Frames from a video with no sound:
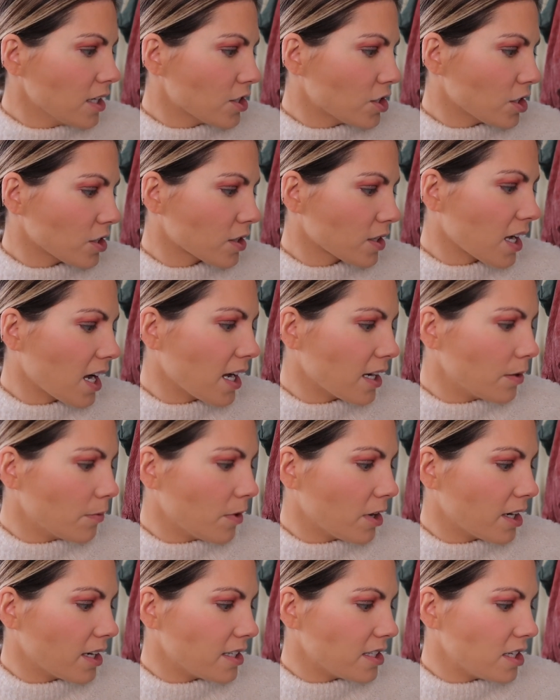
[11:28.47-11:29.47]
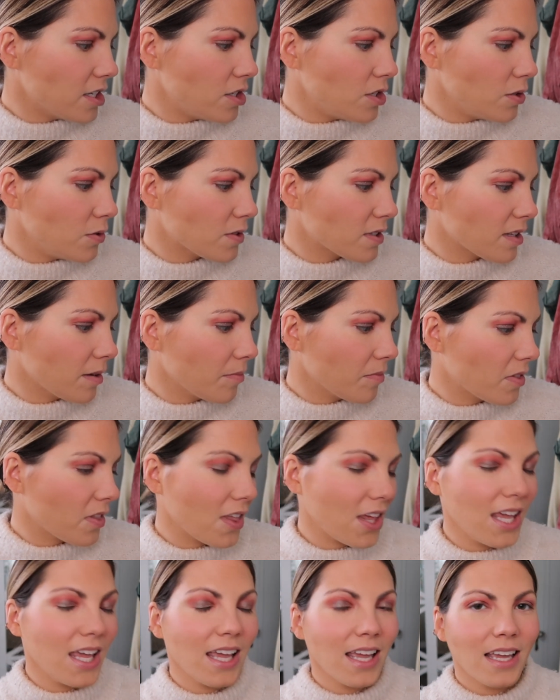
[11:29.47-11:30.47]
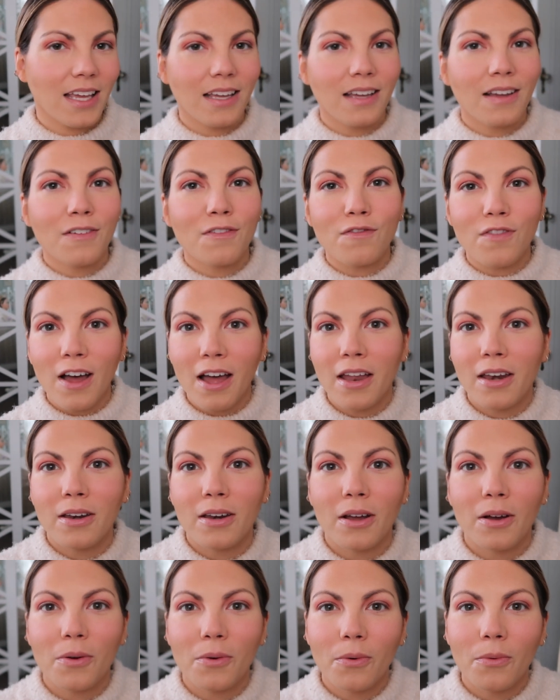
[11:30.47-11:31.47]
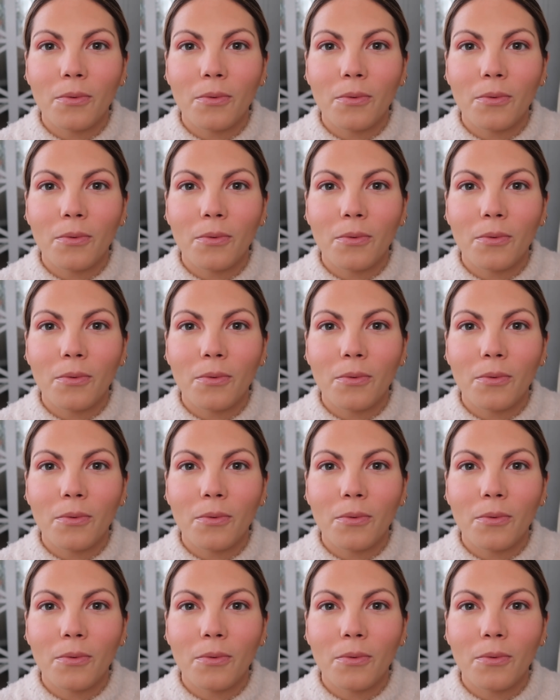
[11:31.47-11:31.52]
just kind of wanted to do something fun